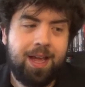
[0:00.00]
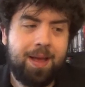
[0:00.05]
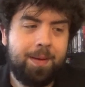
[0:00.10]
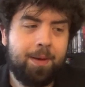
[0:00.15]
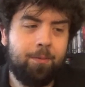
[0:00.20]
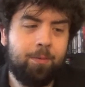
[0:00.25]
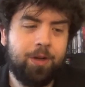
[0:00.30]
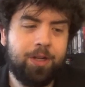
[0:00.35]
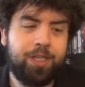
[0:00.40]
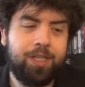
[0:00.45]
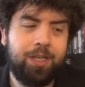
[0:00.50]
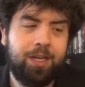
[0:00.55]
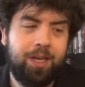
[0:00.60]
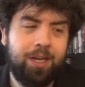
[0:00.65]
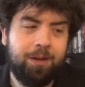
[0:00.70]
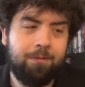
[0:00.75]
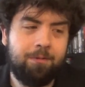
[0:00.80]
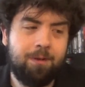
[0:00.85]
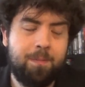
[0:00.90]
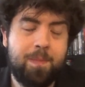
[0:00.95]
But once
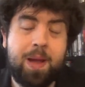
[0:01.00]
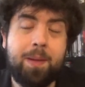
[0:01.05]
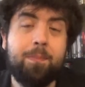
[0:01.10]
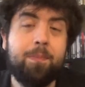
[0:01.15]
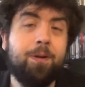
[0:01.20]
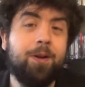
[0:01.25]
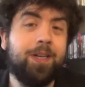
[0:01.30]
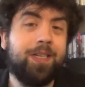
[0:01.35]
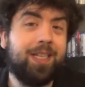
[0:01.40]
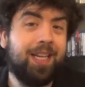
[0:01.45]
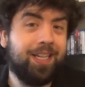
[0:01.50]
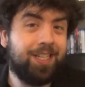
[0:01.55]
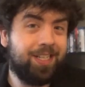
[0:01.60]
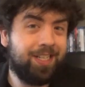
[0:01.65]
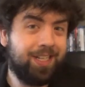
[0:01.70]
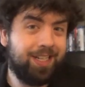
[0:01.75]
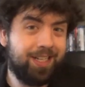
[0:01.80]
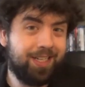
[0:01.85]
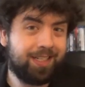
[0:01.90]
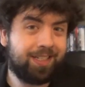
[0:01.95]
she remembers that
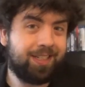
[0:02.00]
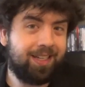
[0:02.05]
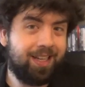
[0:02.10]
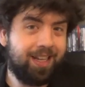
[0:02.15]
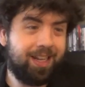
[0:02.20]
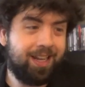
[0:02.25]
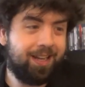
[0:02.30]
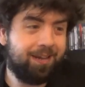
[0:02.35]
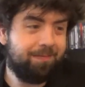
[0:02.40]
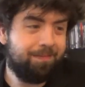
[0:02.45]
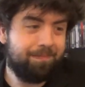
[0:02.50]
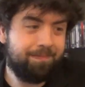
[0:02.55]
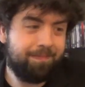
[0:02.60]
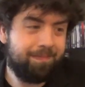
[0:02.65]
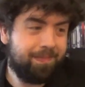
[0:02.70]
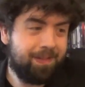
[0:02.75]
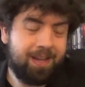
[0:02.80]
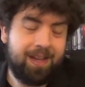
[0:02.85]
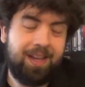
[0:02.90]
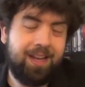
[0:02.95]
she is
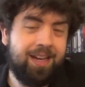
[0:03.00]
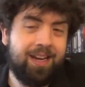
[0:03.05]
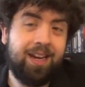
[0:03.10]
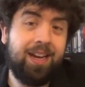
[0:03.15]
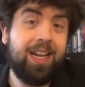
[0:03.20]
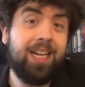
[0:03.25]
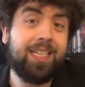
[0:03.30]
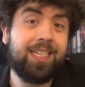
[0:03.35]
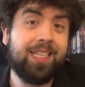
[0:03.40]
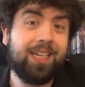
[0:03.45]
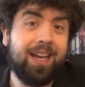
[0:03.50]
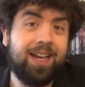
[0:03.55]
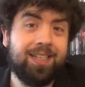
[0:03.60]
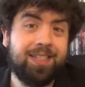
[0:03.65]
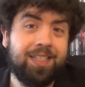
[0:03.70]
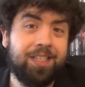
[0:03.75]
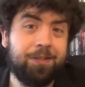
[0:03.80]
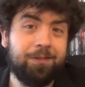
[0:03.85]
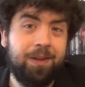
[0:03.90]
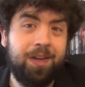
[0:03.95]
in an isekai
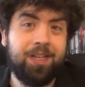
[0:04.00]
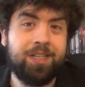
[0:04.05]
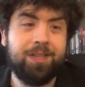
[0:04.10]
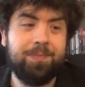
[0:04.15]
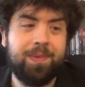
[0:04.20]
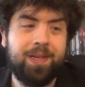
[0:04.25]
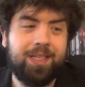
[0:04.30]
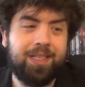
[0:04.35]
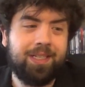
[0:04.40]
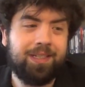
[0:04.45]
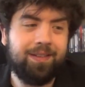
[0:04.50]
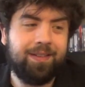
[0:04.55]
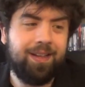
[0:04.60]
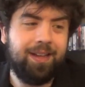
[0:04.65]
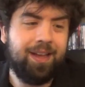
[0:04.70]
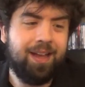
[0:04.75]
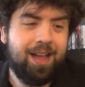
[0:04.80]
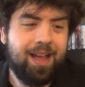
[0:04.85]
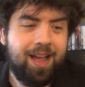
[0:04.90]
situation, basically,